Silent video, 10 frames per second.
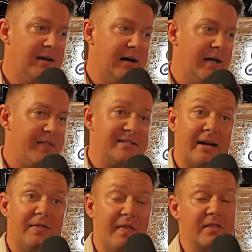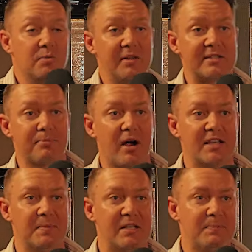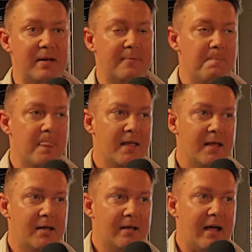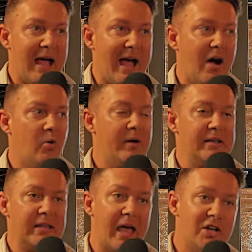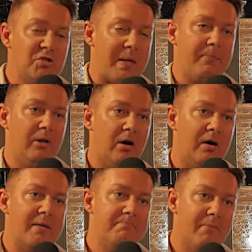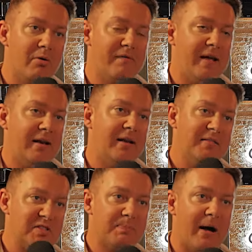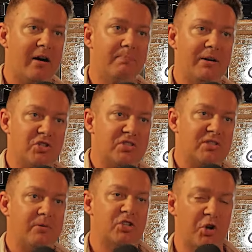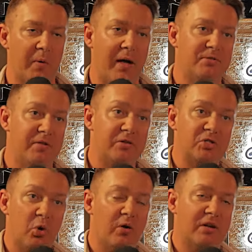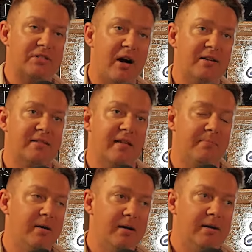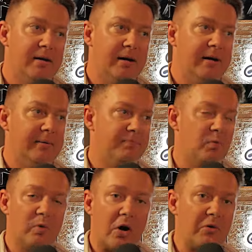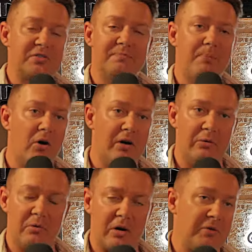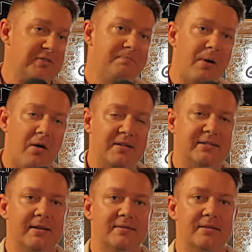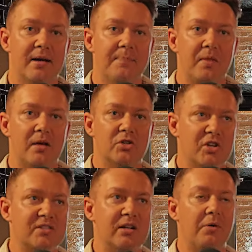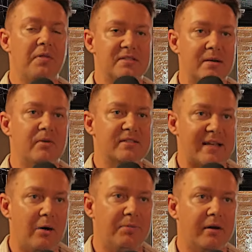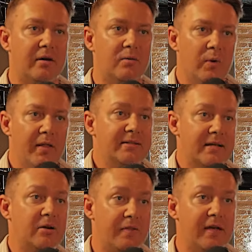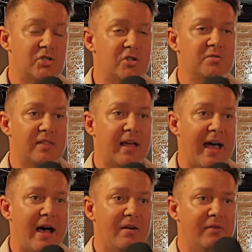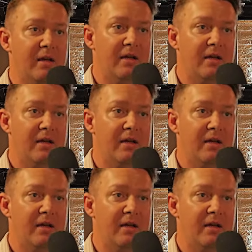The second thing that's really surprised me has been how engaged people are and motivated and inspired by just someone showing up to their door to talk to them. Regardless of party, regardless of politics, just to know that someone is out there willing to hear the issues that they have